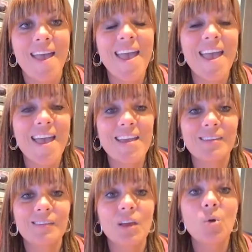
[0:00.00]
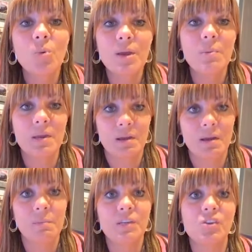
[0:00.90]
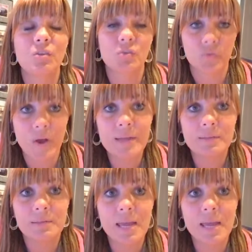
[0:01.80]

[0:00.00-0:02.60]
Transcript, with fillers: and we become each other's friends